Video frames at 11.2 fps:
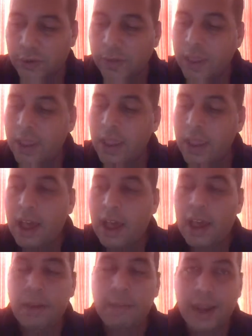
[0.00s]

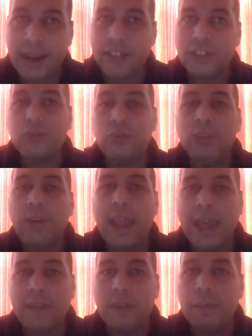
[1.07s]
I like to
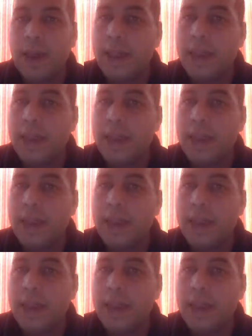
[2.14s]
have the mind